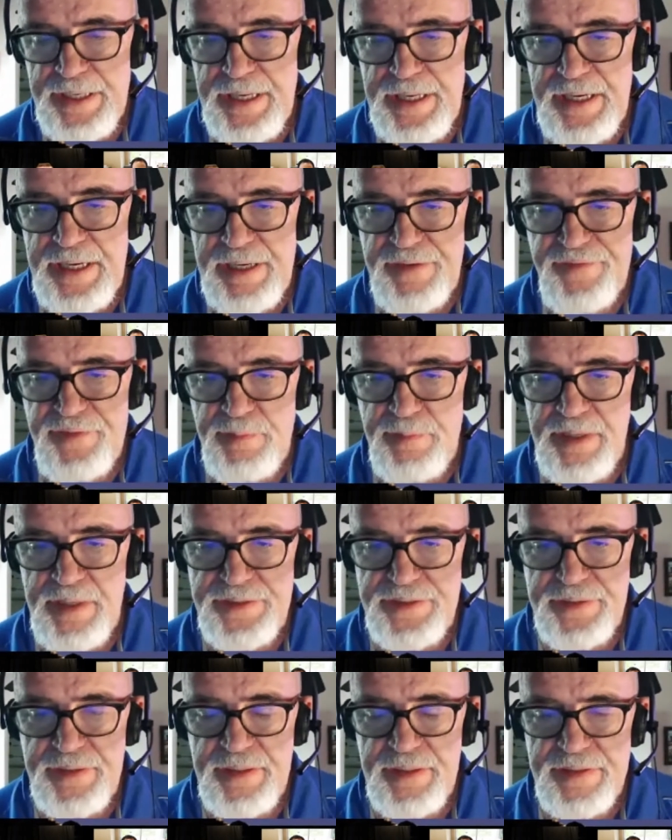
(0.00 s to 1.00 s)
getting
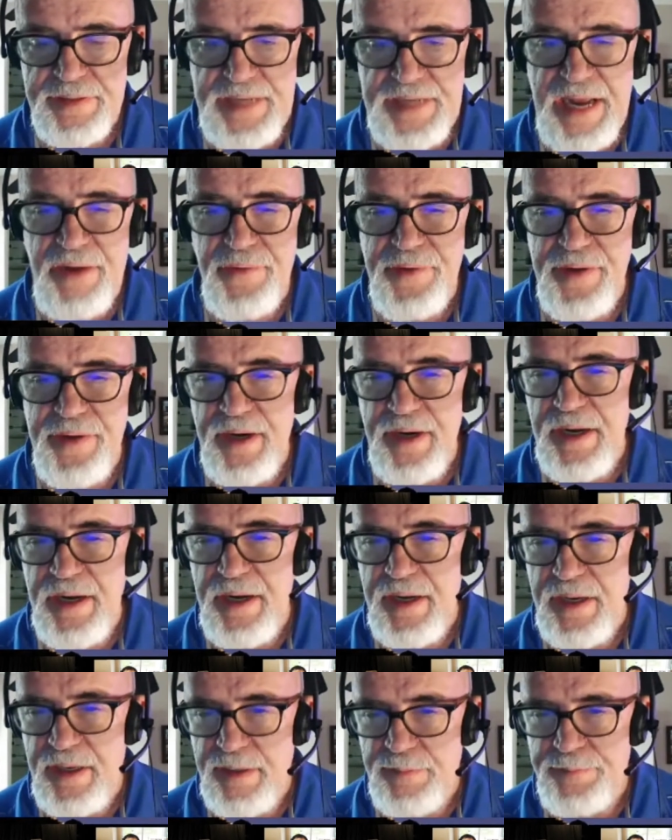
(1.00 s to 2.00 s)
information. It's how can
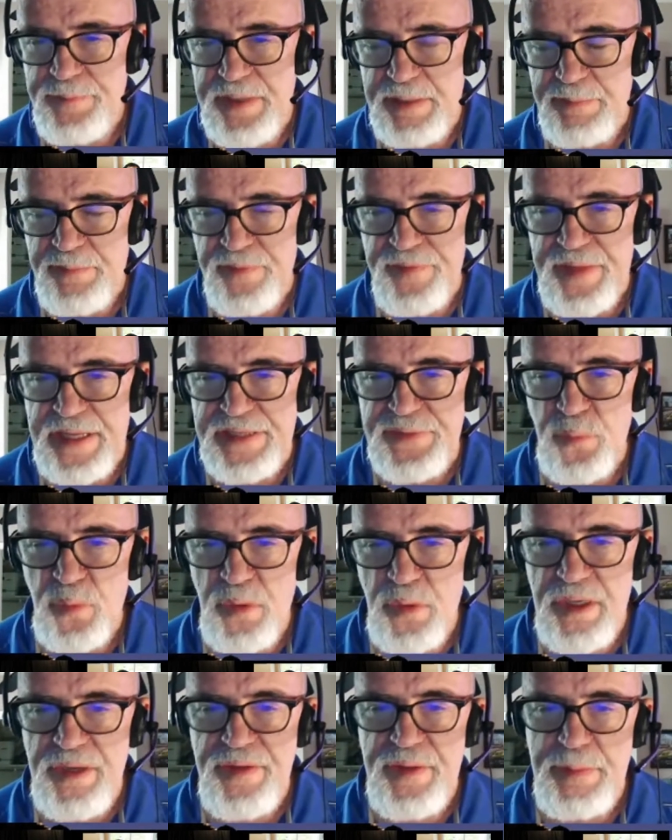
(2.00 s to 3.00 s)
I help people? That's
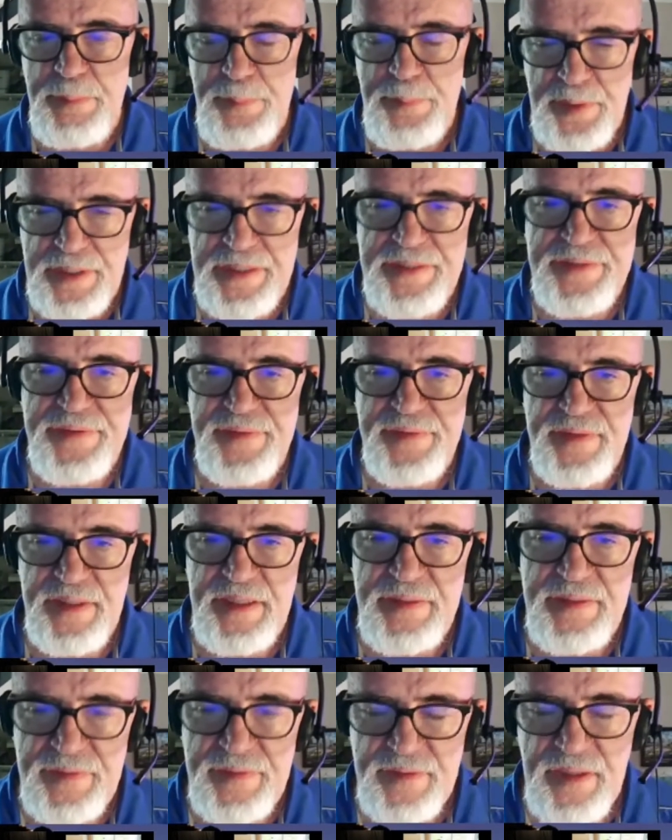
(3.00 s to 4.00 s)
one of the biggest
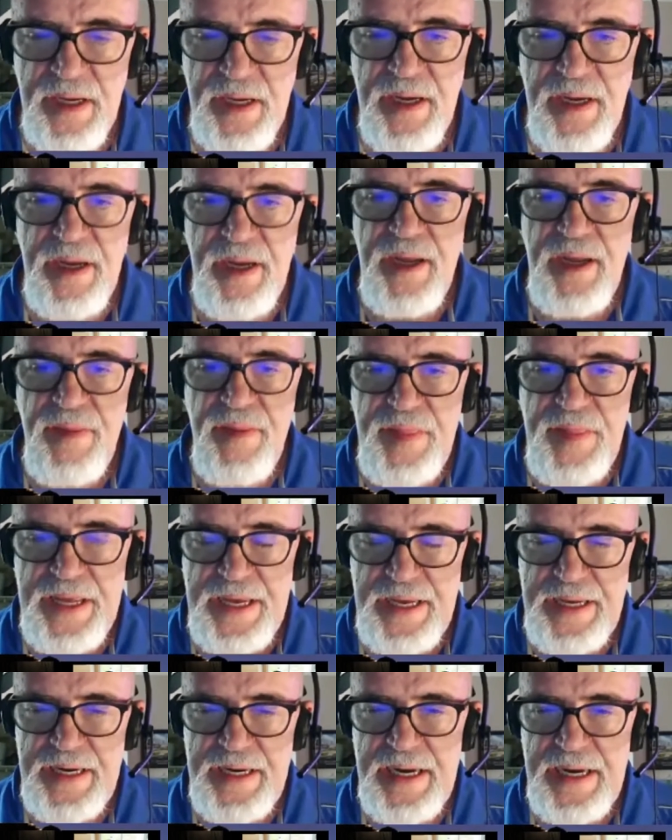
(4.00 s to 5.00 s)
things
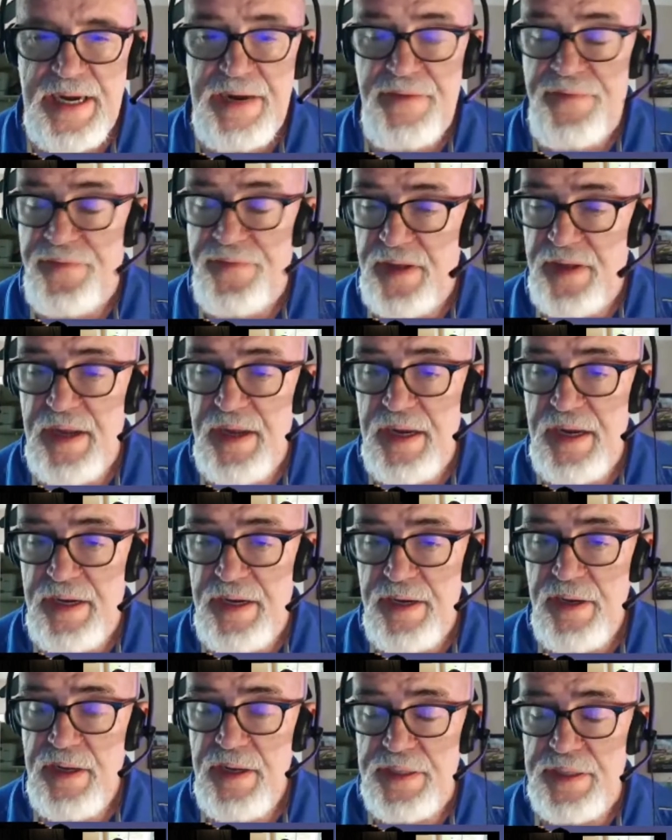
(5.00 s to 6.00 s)
that I
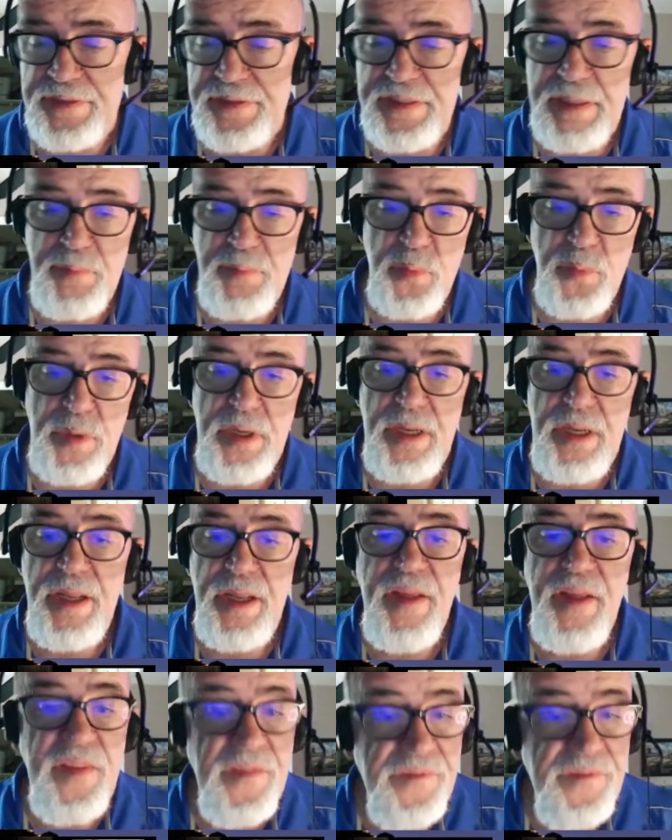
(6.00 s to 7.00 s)
find is, number one,
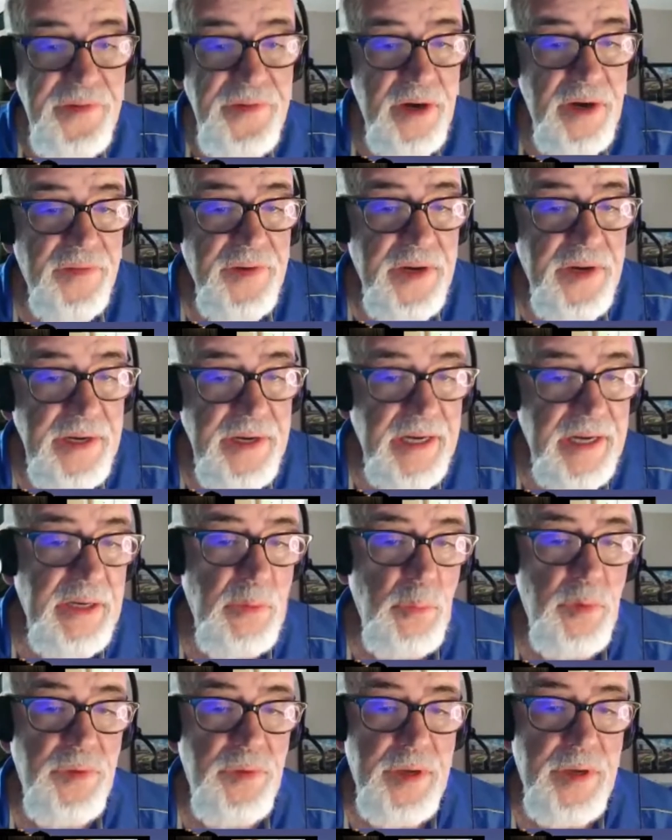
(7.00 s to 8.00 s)
fear of
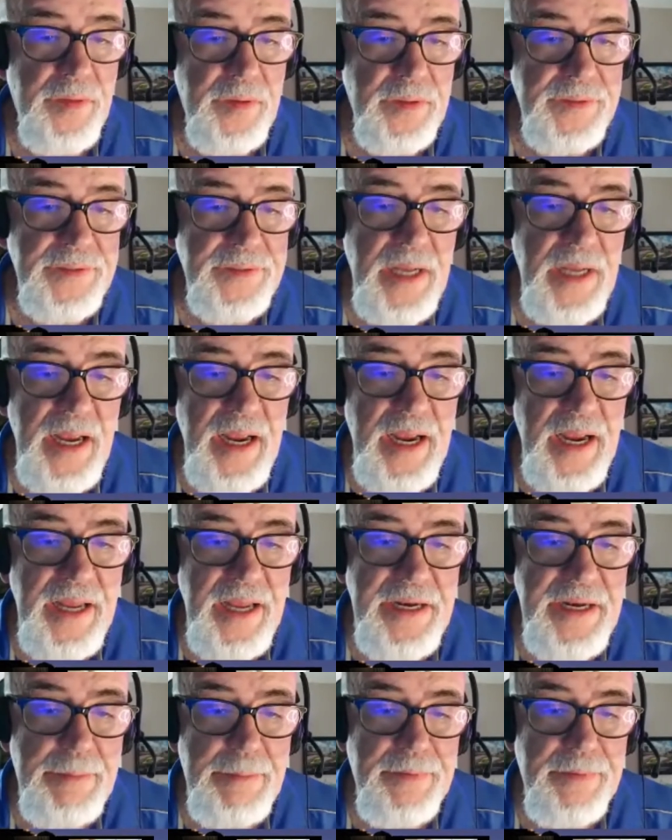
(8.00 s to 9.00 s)
connecting with others.
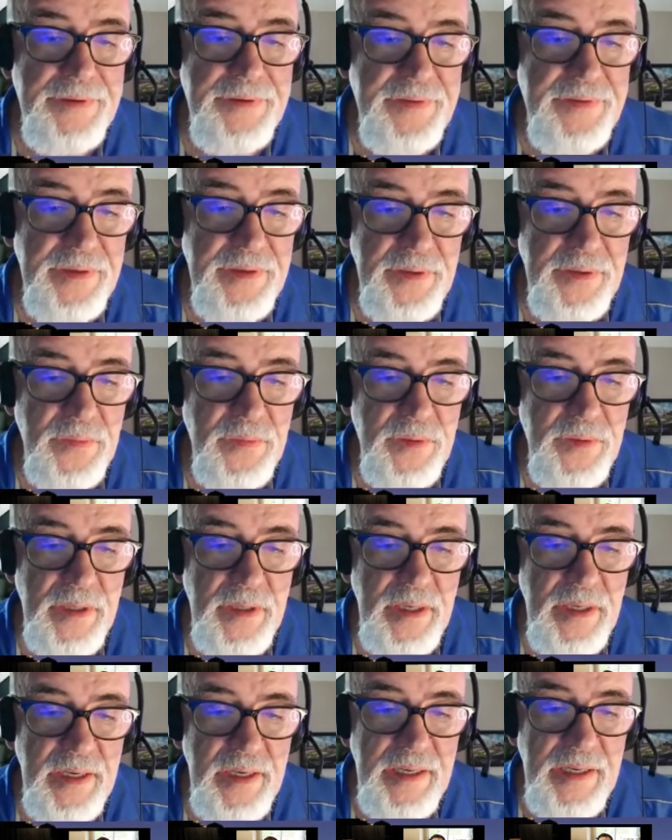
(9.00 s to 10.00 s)
And number two,
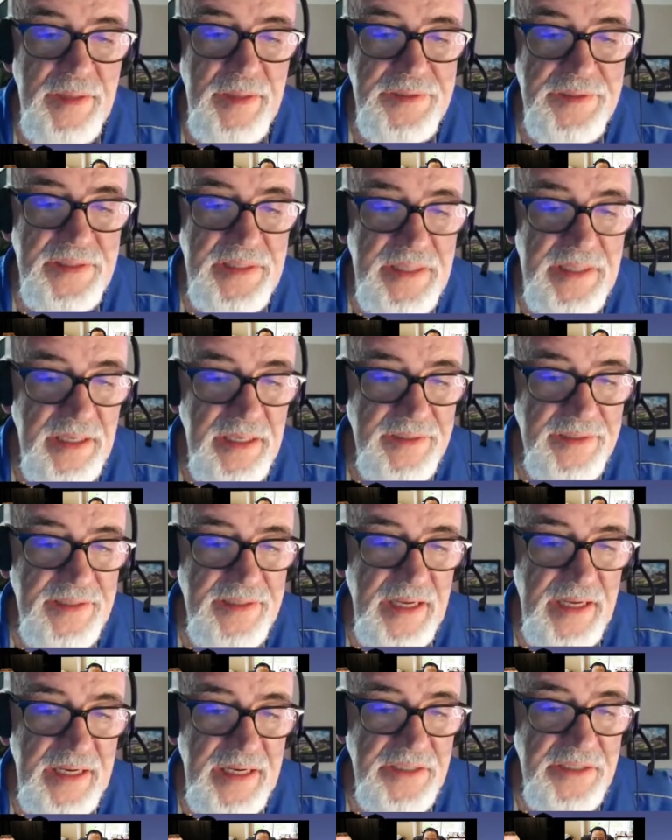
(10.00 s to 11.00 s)
the skill
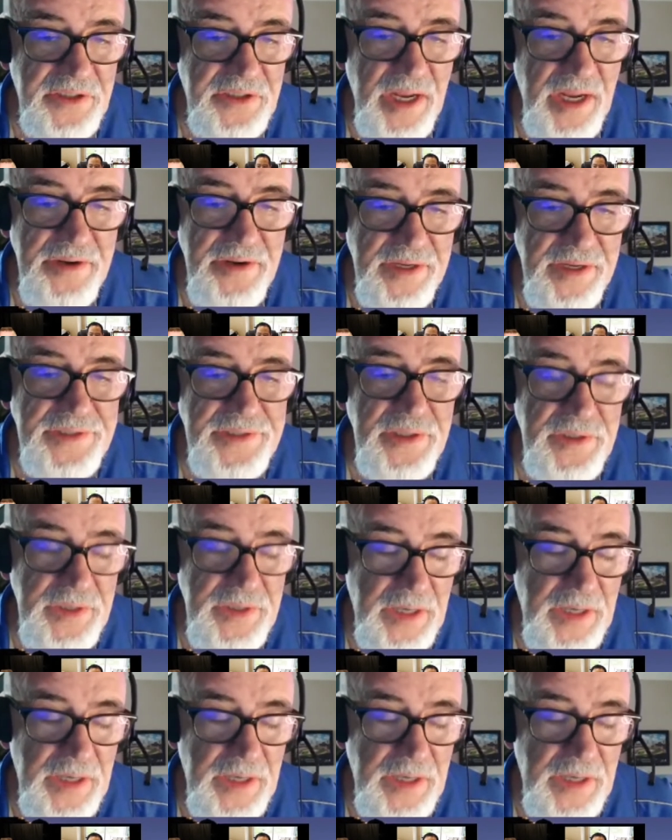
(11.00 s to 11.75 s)
set. Sean does a